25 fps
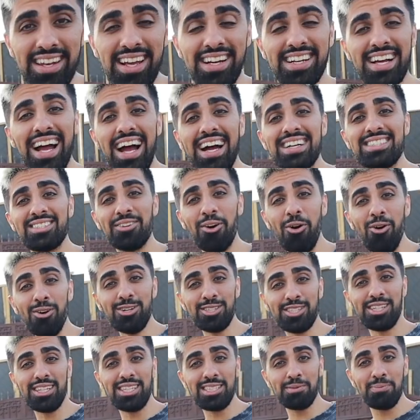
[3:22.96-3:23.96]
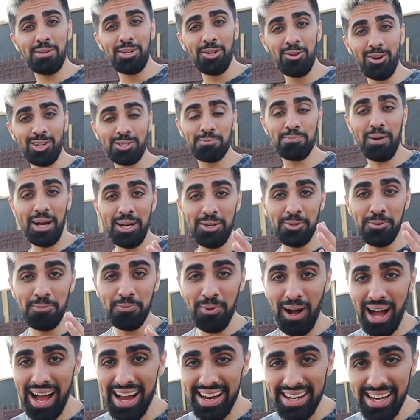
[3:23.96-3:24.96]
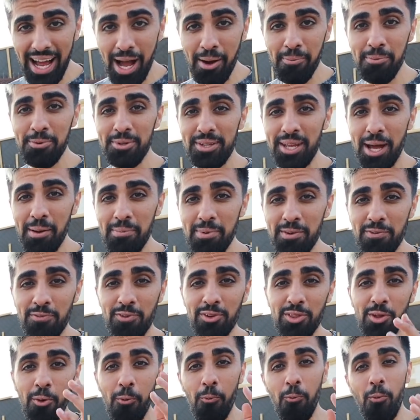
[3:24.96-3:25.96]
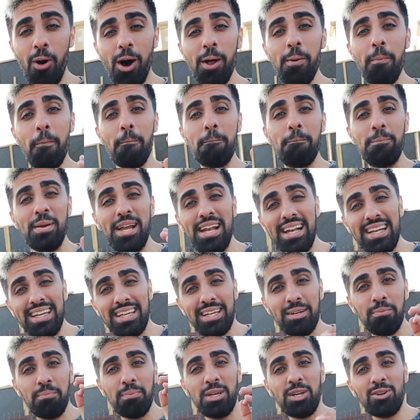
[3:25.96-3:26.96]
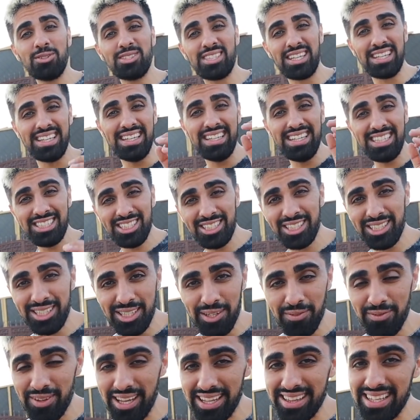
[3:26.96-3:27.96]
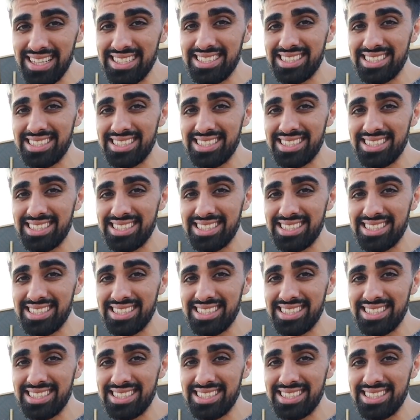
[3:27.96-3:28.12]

Now guys, the auction has been launched by Dubai and Abu Dhabi for the 1 billion meals initiative that they